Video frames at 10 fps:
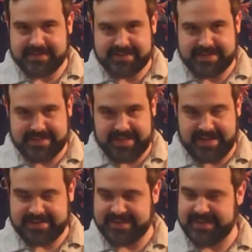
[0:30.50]
in
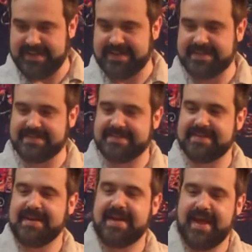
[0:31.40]
that it is
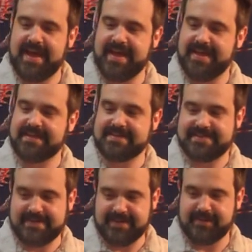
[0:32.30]
a
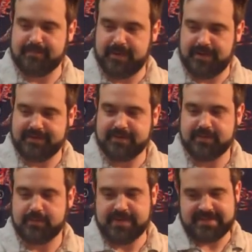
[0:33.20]
single malt
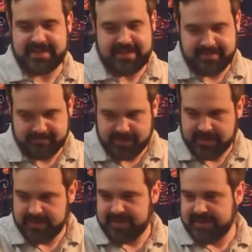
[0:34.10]
whiskey.
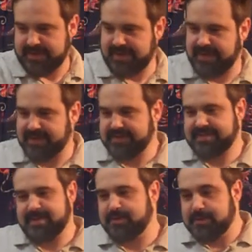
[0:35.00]

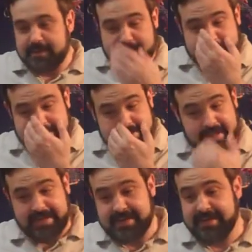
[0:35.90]
So, just
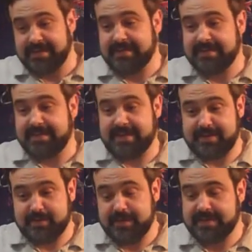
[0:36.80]
like they
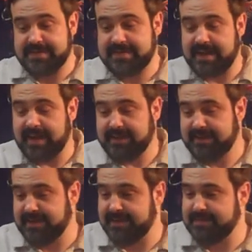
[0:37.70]
do in Scotland,
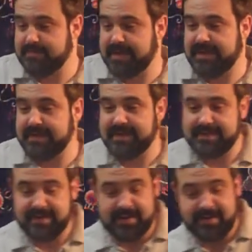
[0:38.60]
it is made
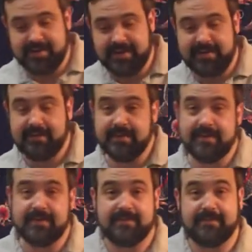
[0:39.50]
entirely
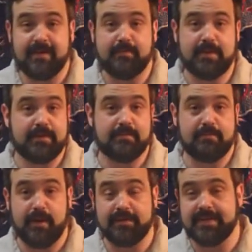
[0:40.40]
from
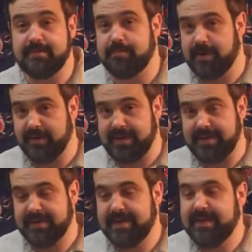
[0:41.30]
malted barley.
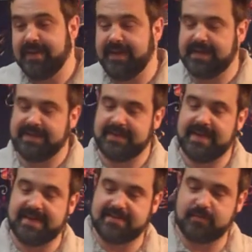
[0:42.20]
And in the
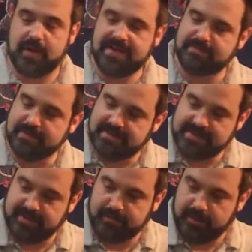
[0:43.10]
case of Wasmunds
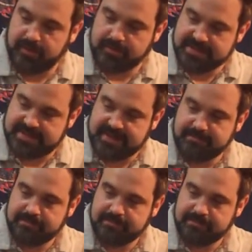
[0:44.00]
Single Malt Whiskey,